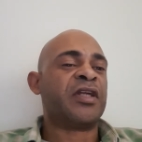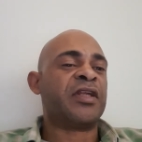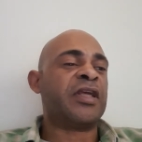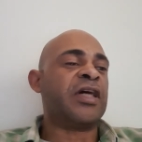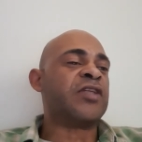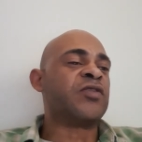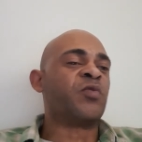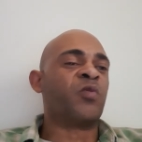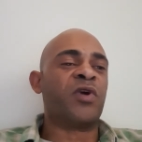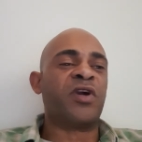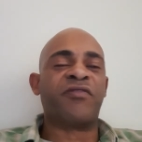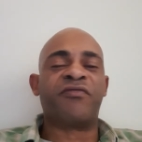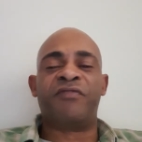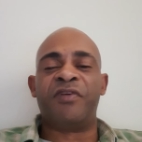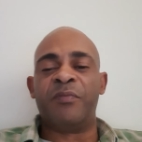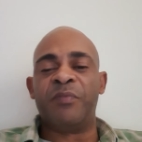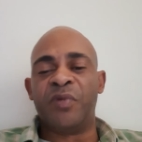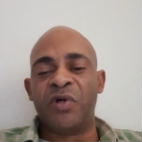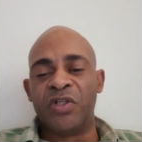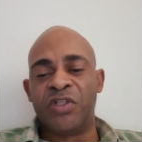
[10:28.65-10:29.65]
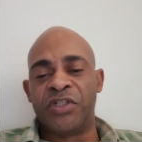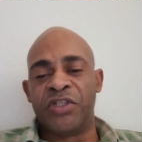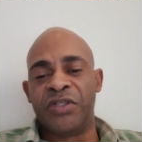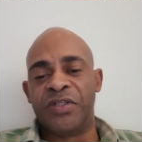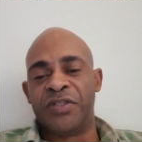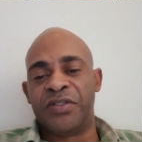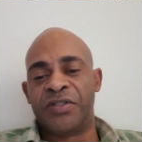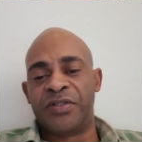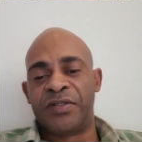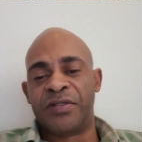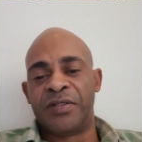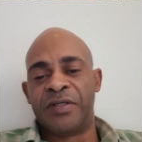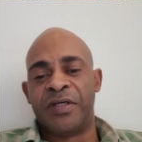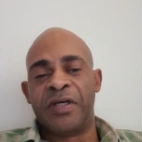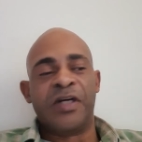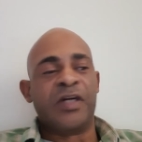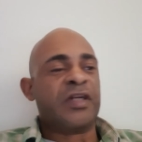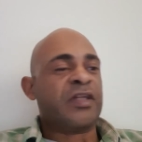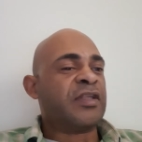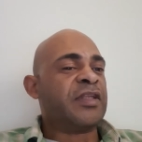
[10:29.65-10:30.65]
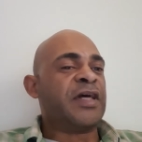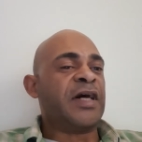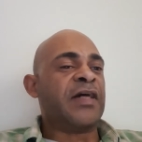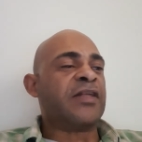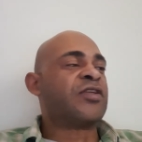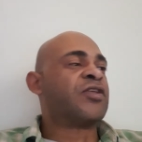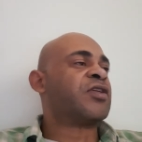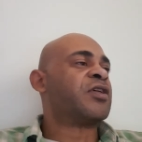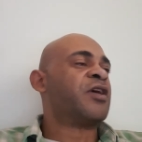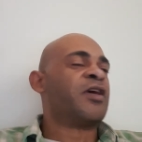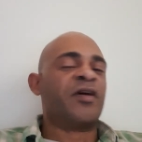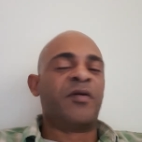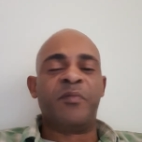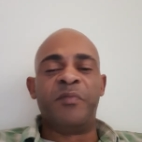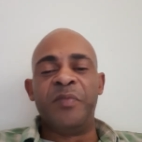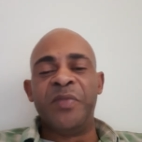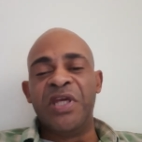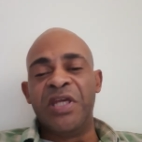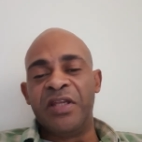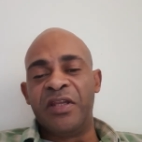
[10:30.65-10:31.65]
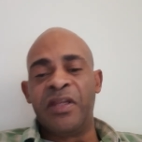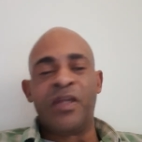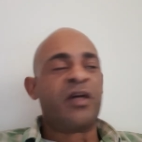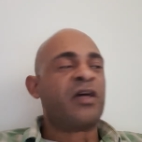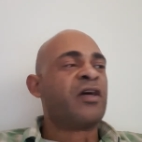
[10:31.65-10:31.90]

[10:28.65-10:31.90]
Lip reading: That's work for butchers. That's meat